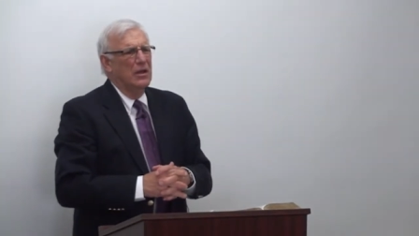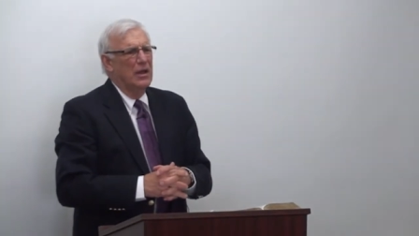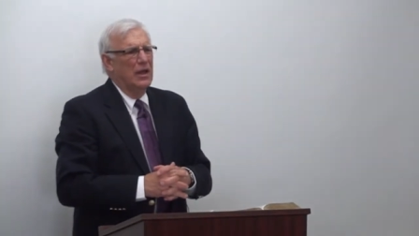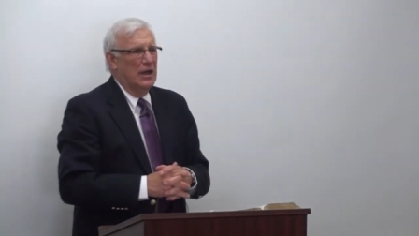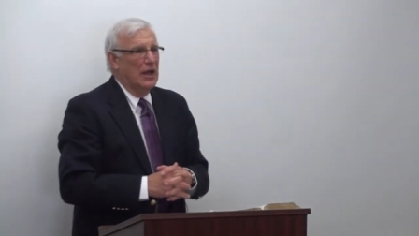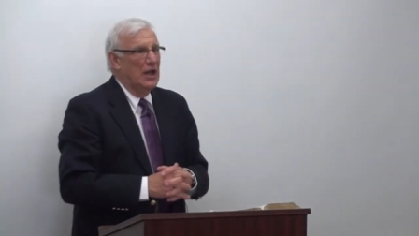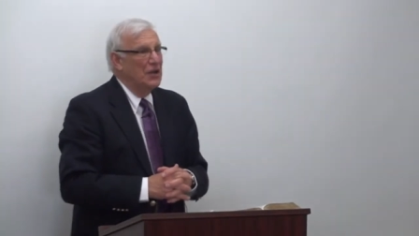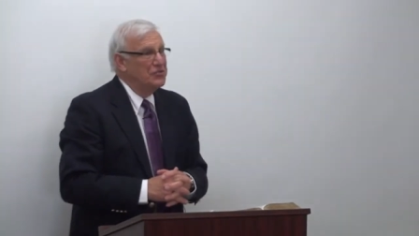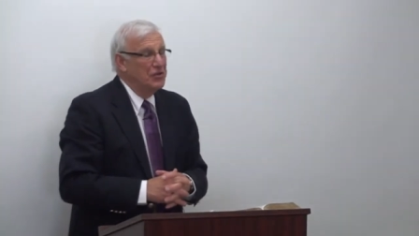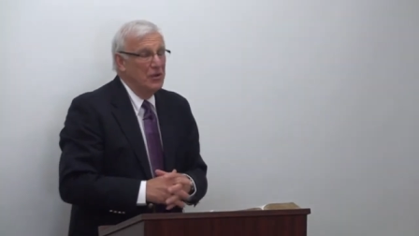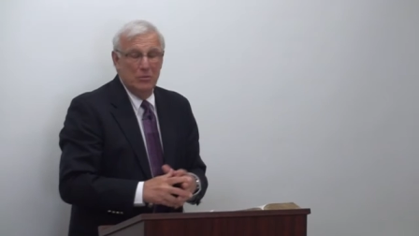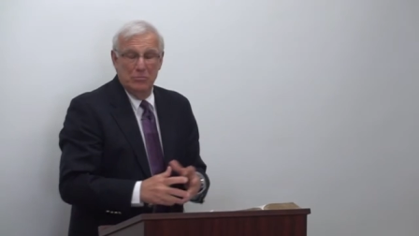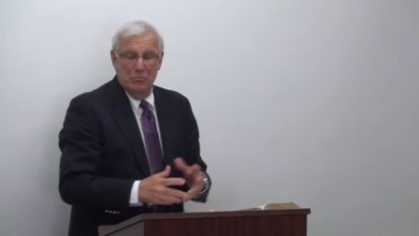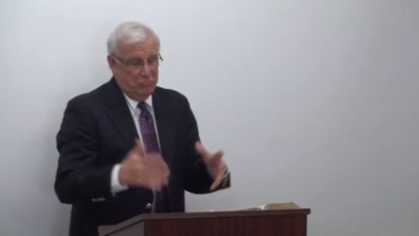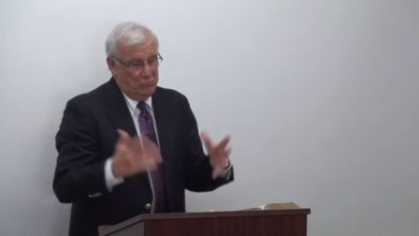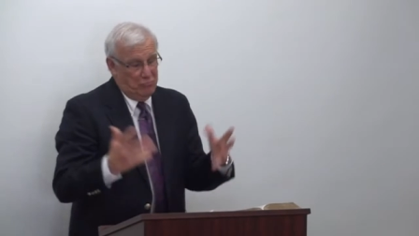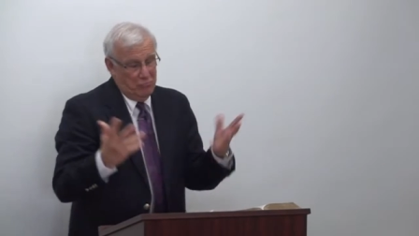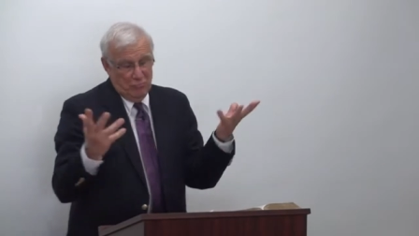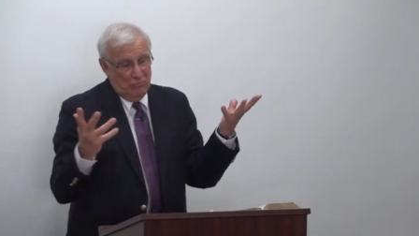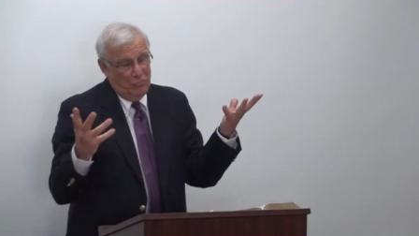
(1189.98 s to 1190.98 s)
And I
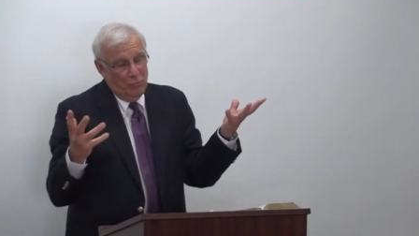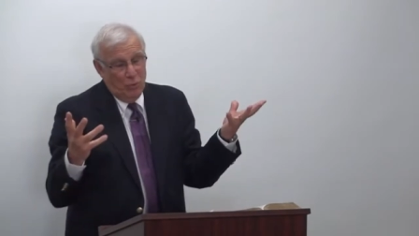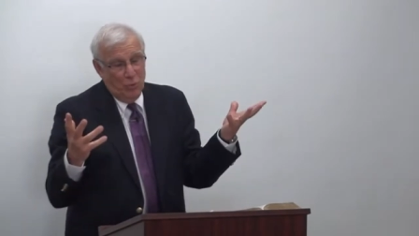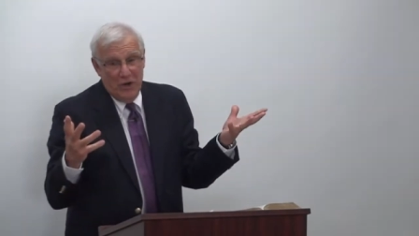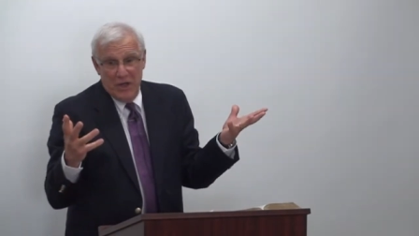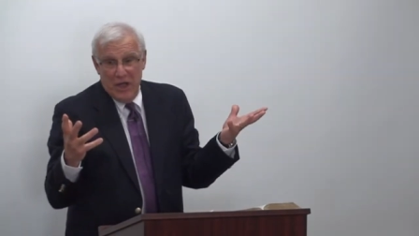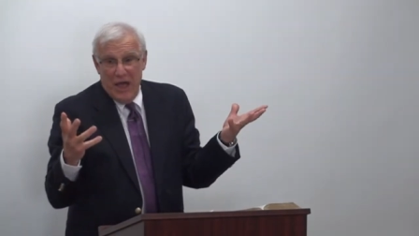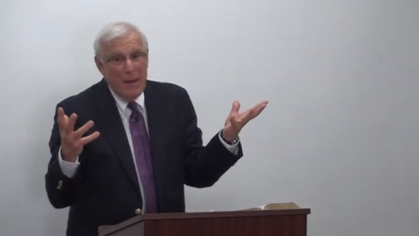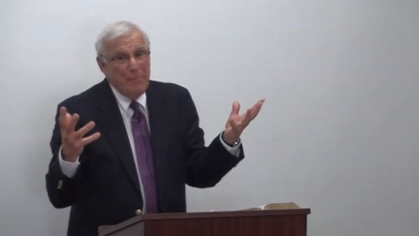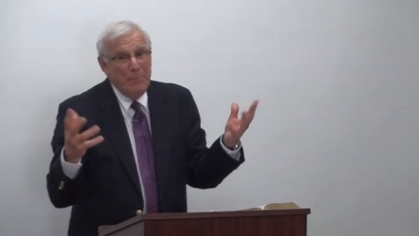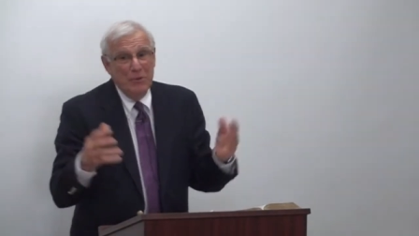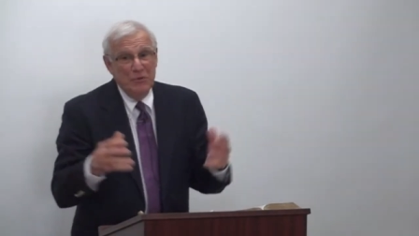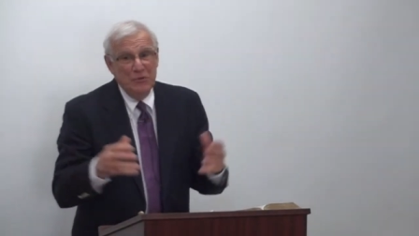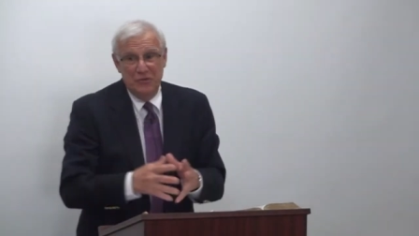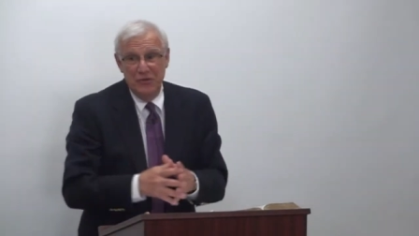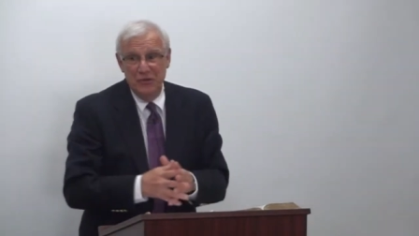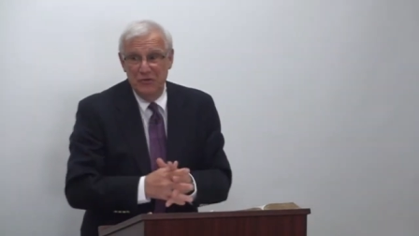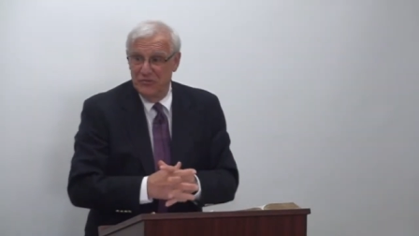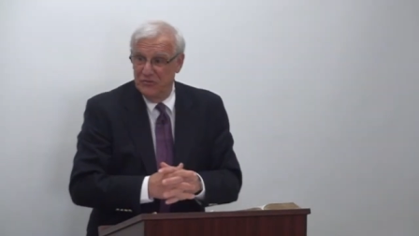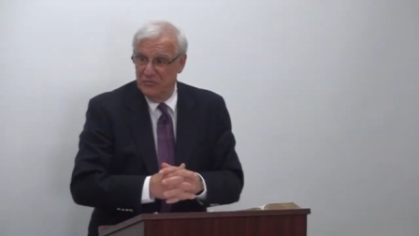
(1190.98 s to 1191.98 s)
said, what
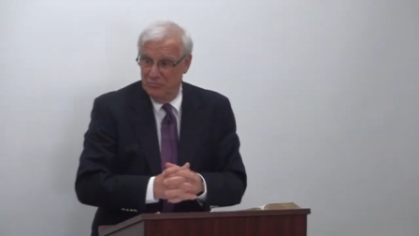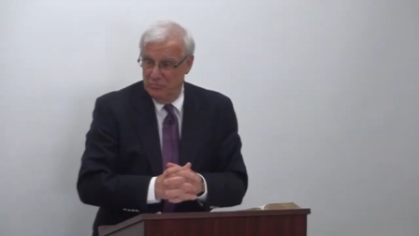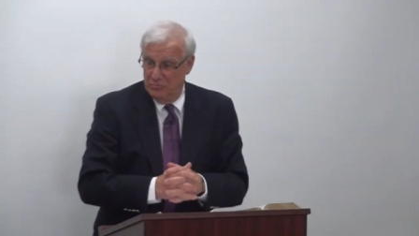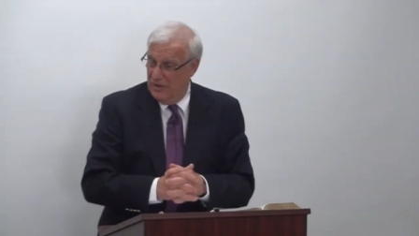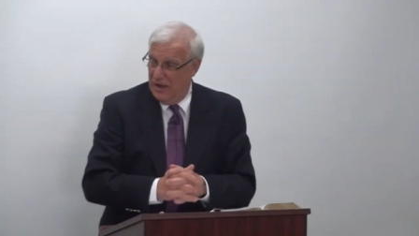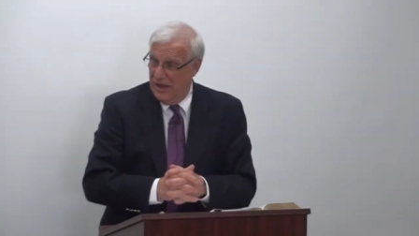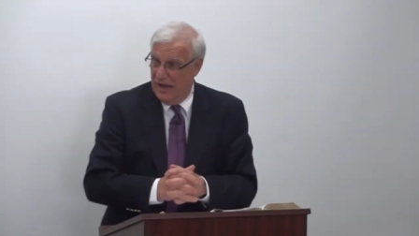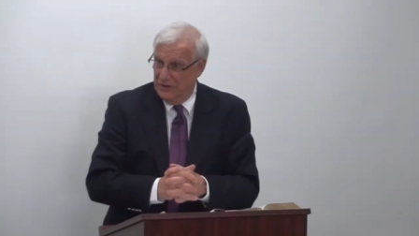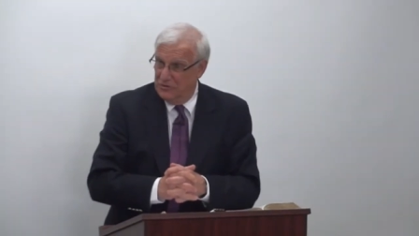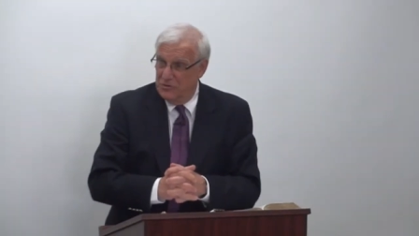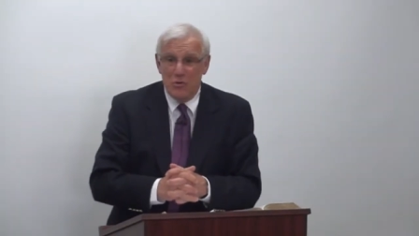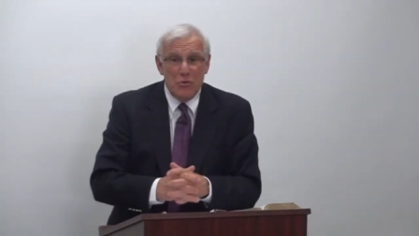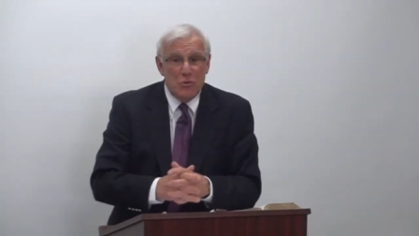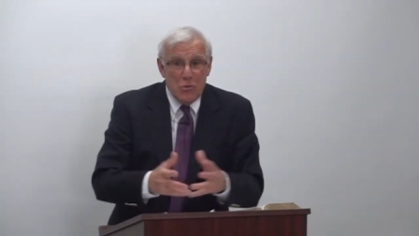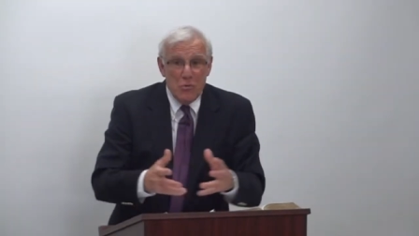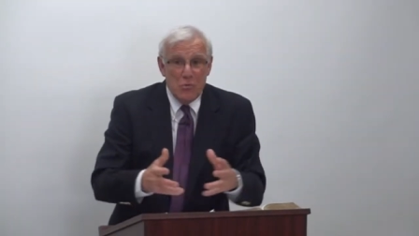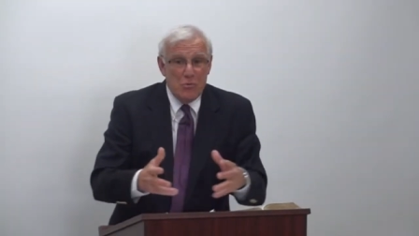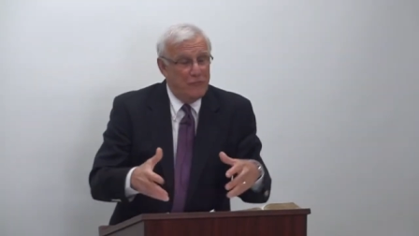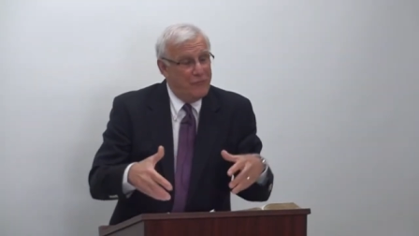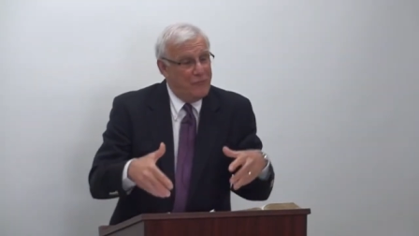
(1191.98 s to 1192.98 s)
happens is I
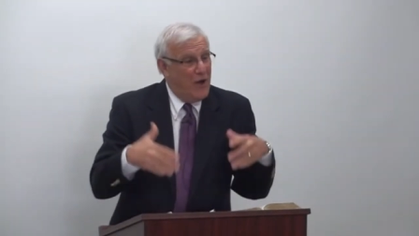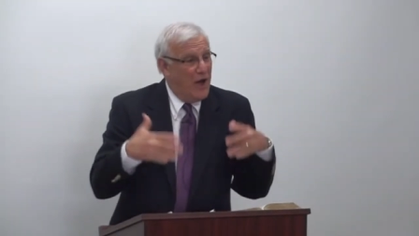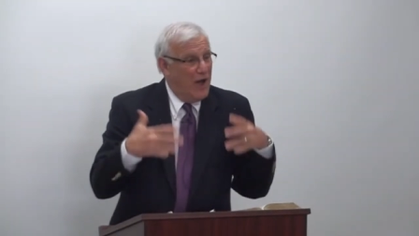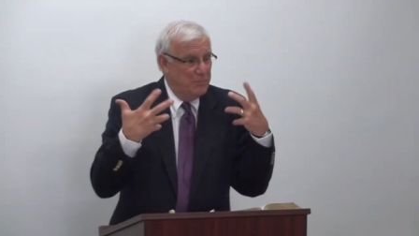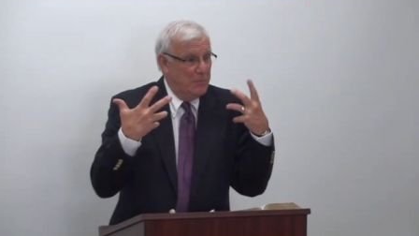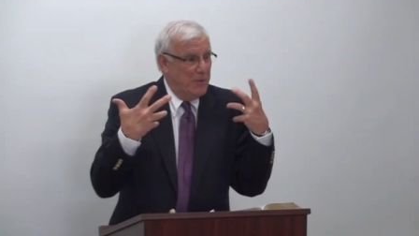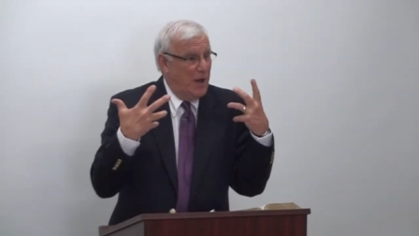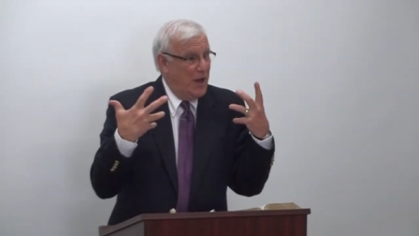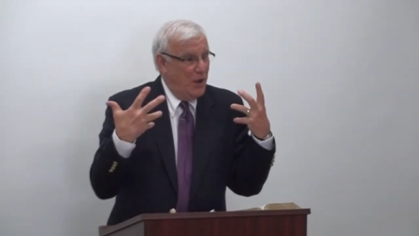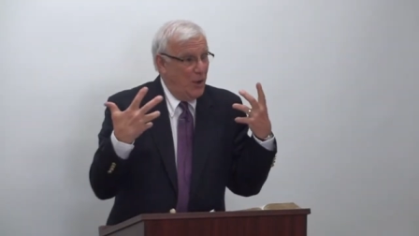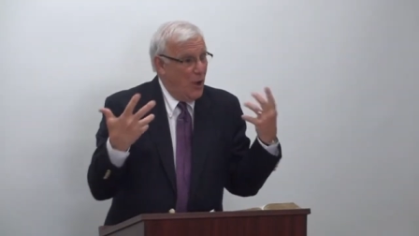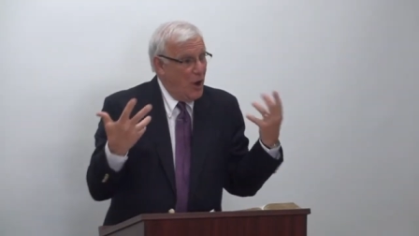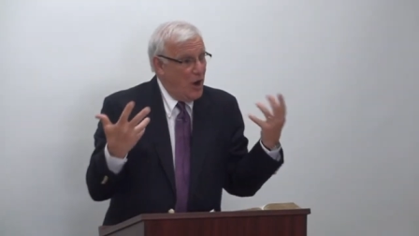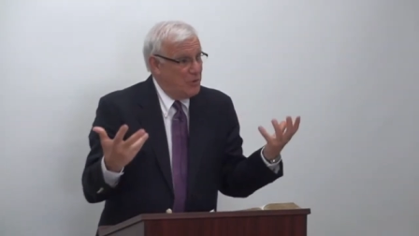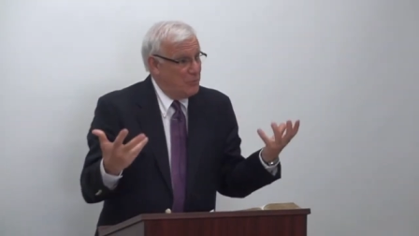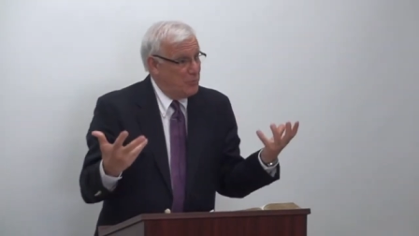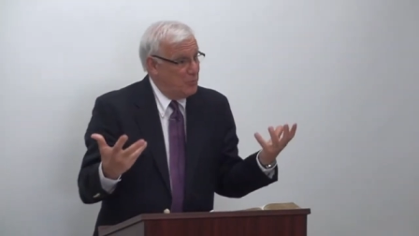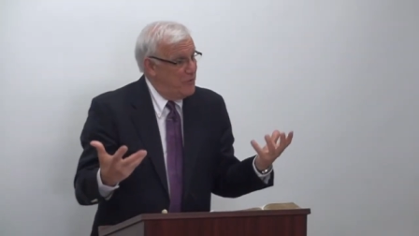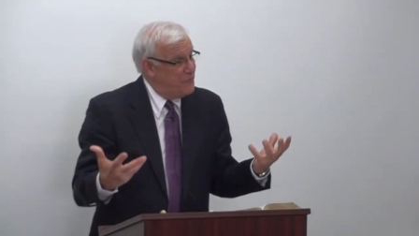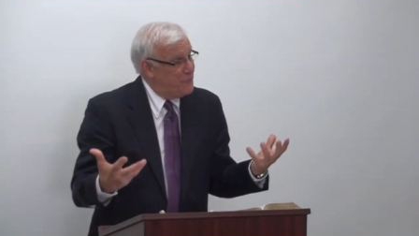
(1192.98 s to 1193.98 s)
do find my
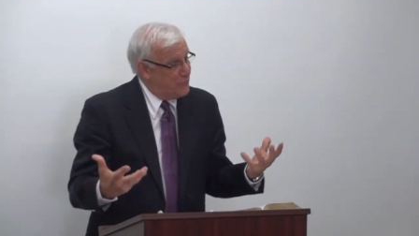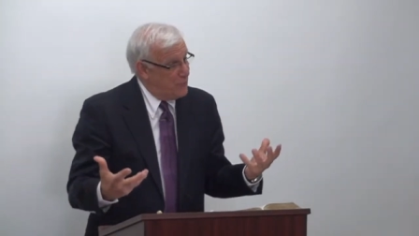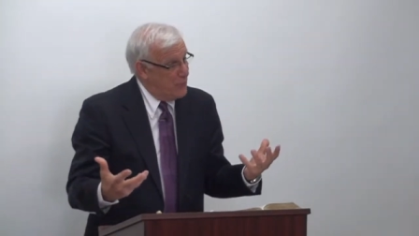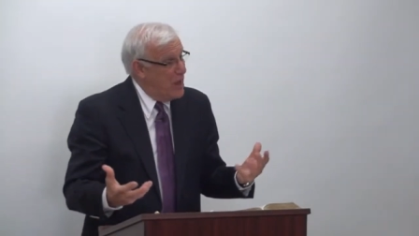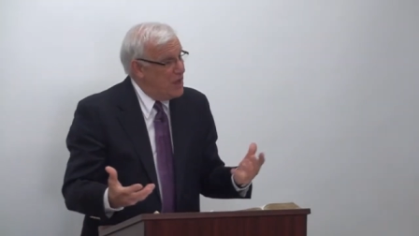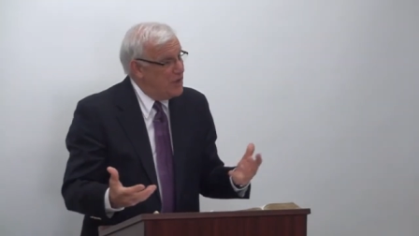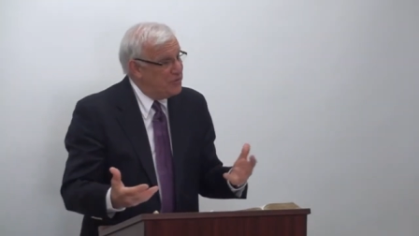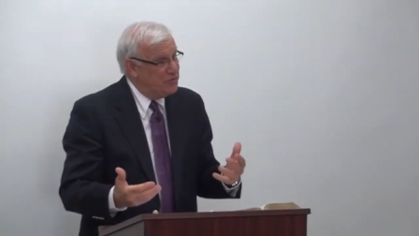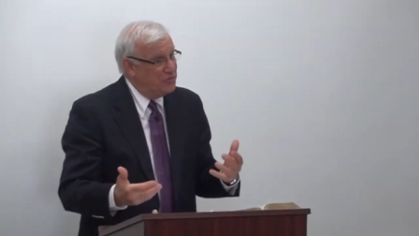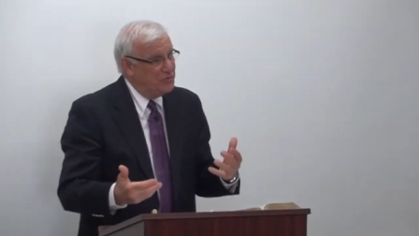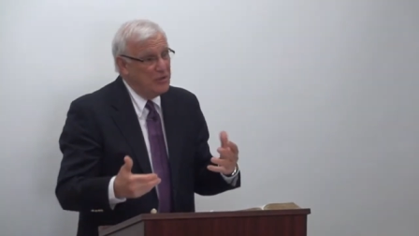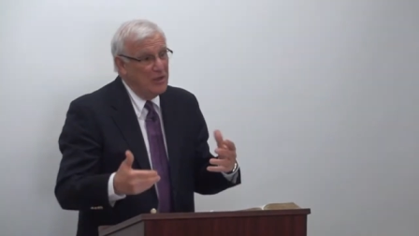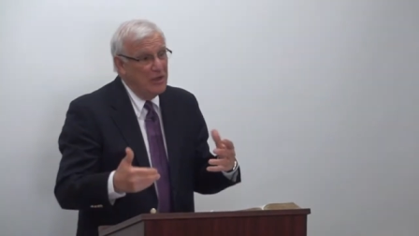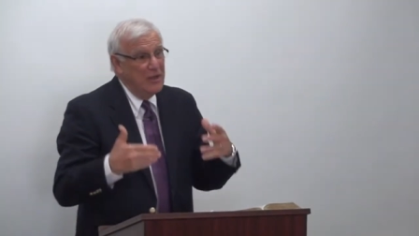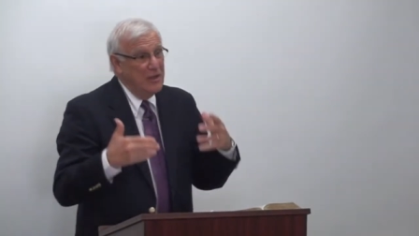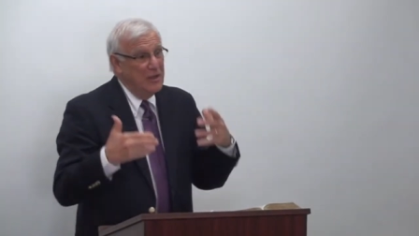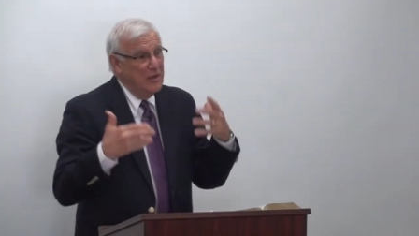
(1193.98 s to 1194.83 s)
heart refreshed